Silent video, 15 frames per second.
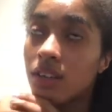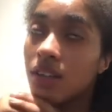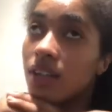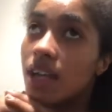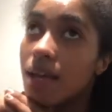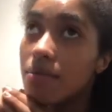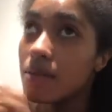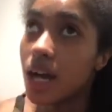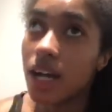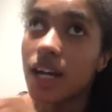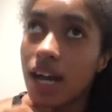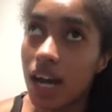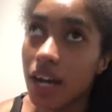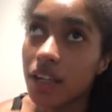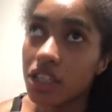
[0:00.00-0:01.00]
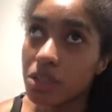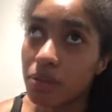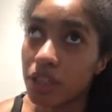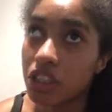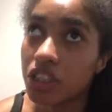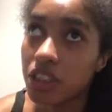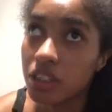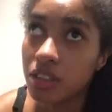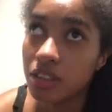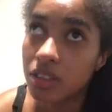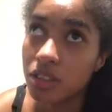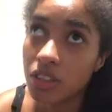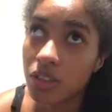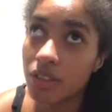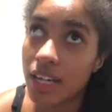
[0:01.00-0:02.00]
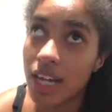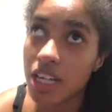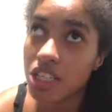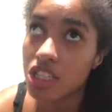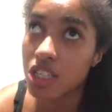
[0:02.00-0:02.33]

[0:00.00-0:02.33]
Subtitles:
am not a heartless person, you guys.